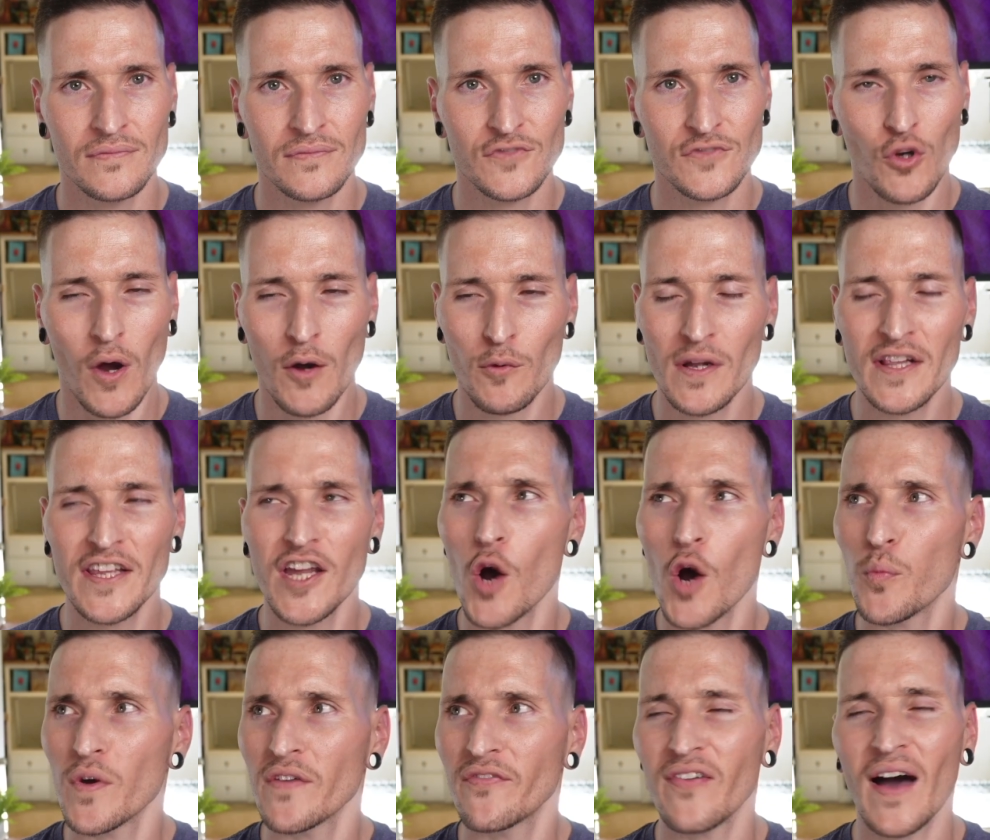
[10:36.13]
So I really
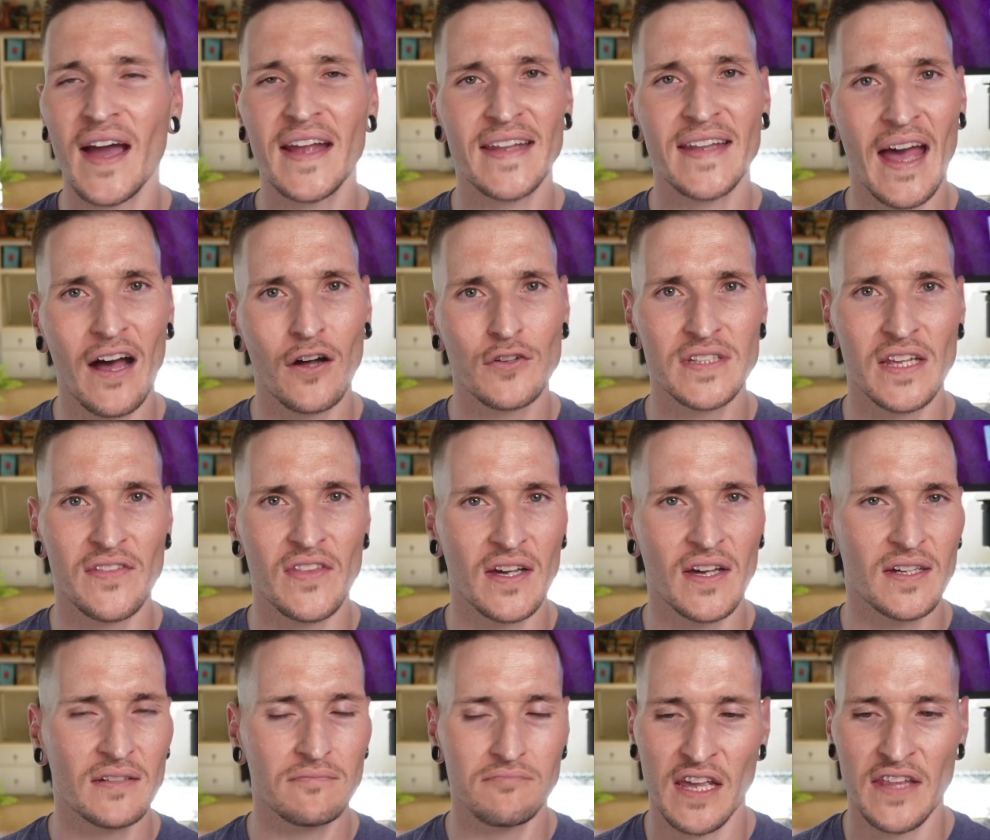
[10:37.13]
hope we find out in
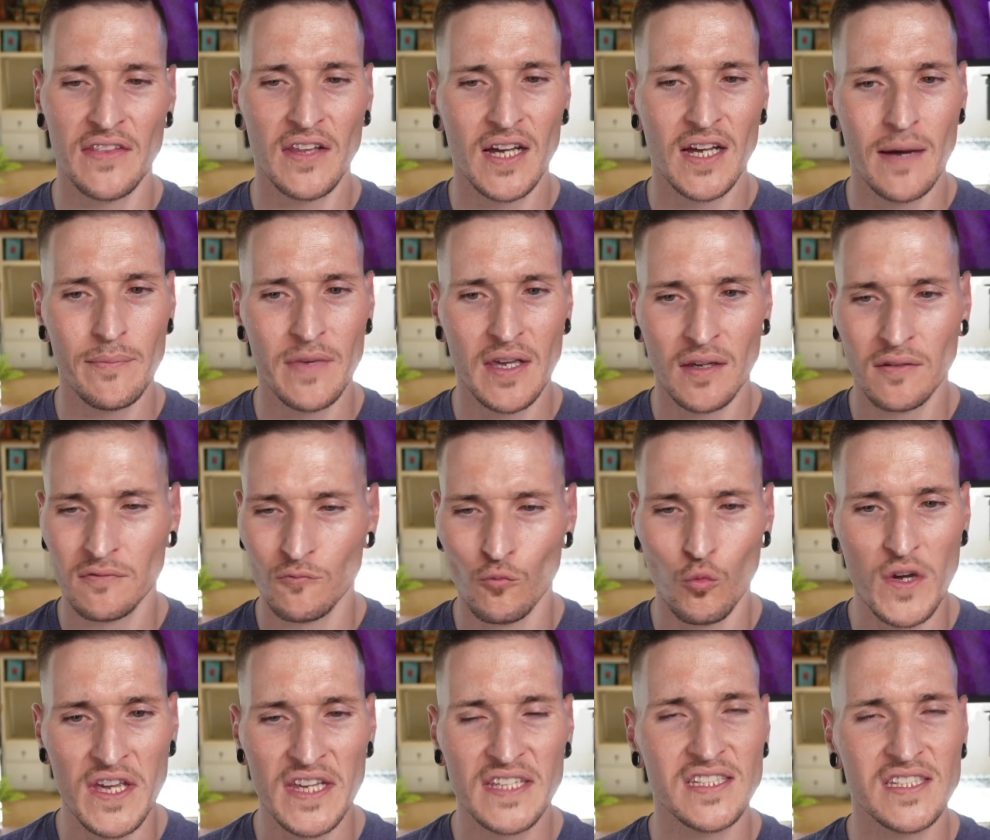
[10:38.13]
the coming
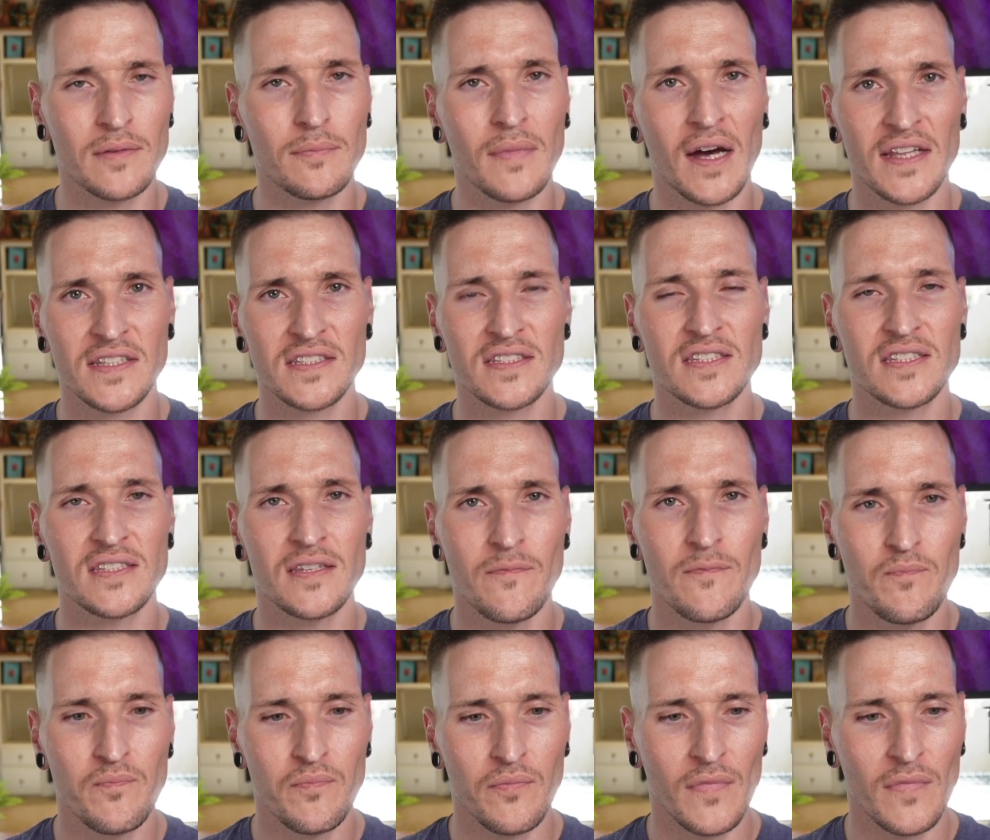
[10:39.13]
weeks and months
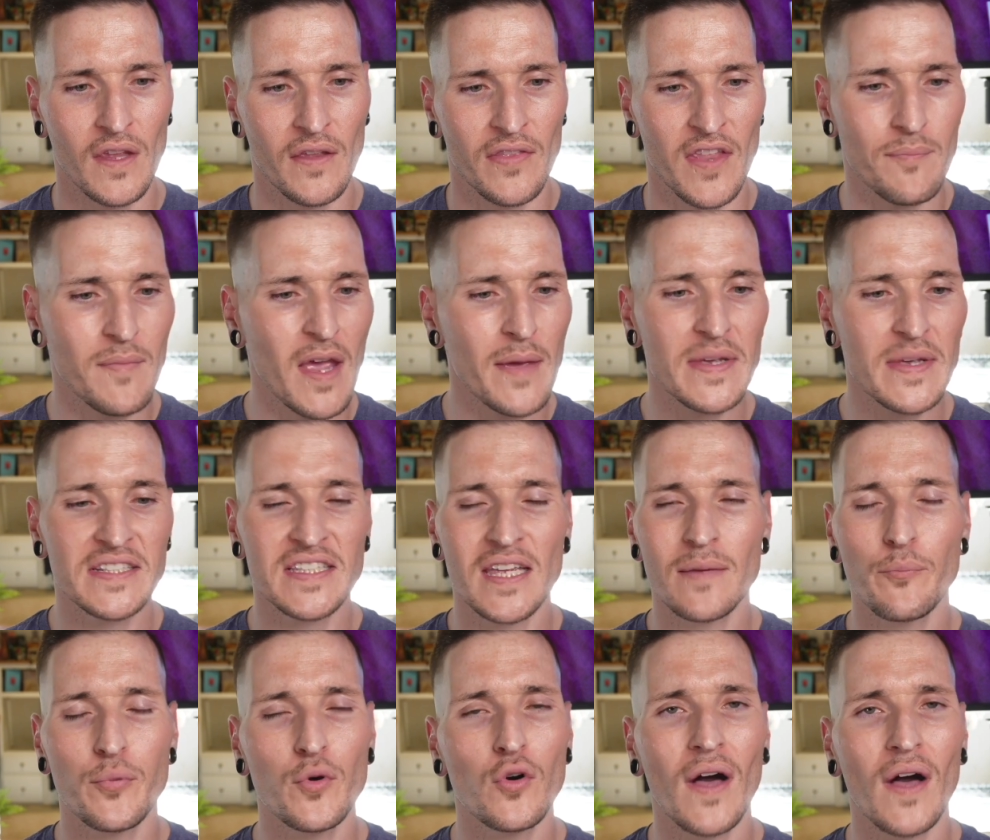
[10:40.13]
that maybe
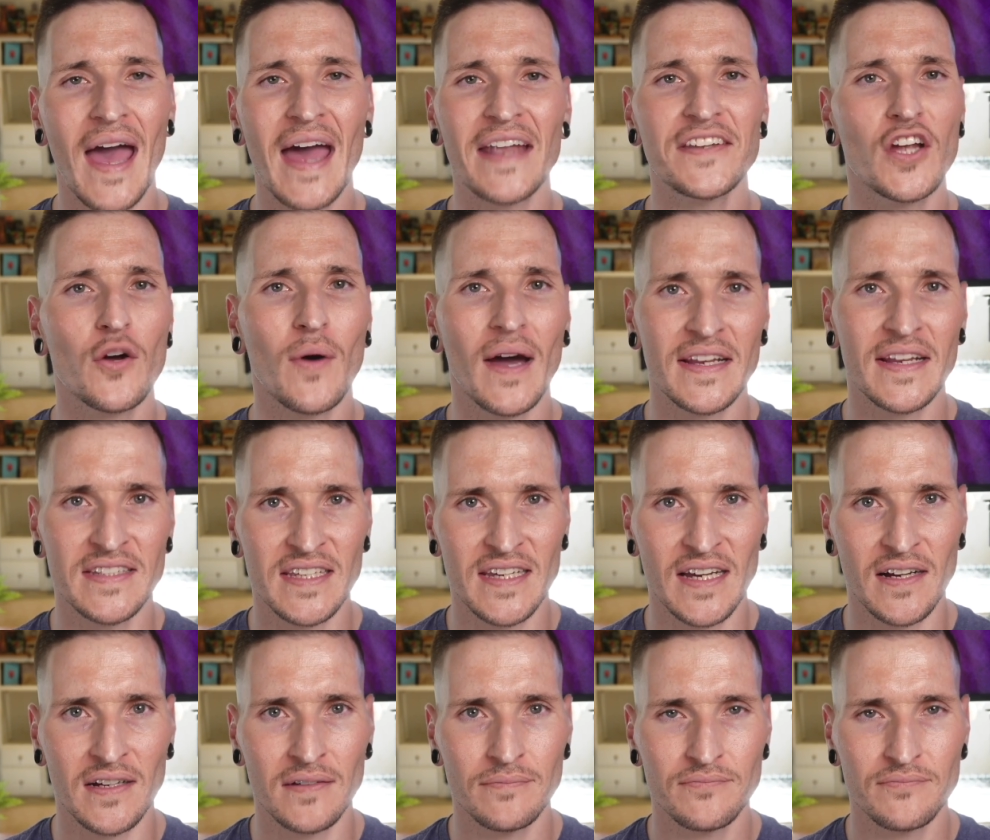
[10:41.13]
Tim Pool had no
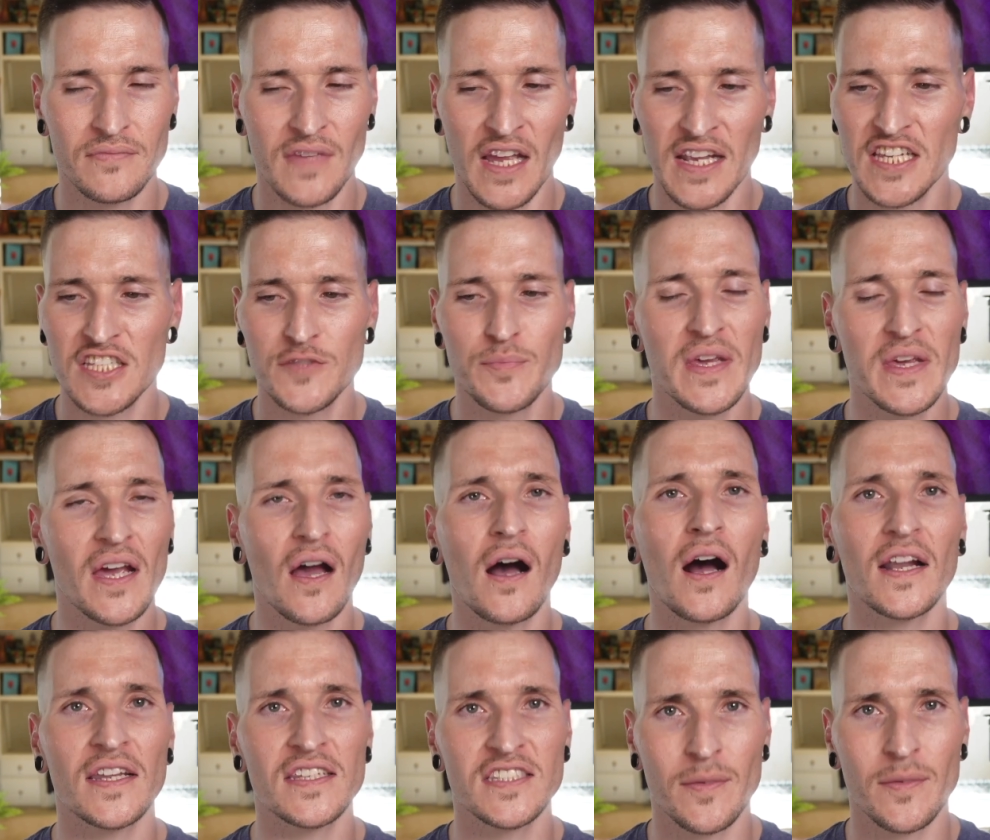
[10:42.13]
idea, and he's being
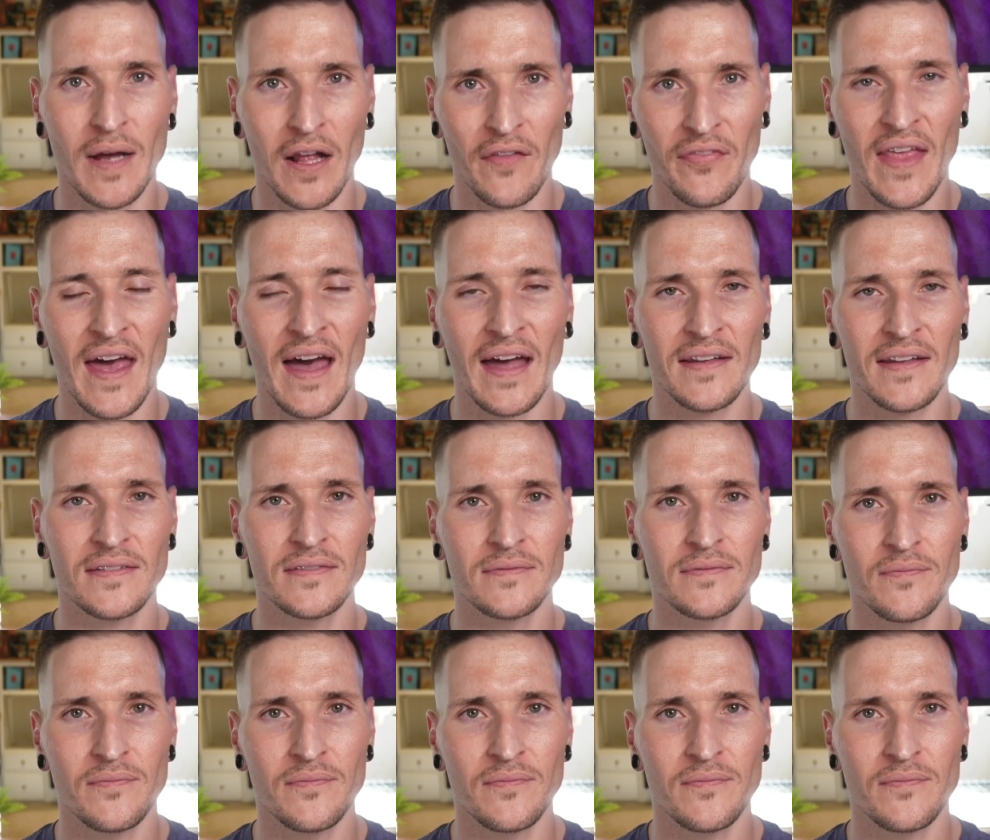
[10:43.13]
honest about that.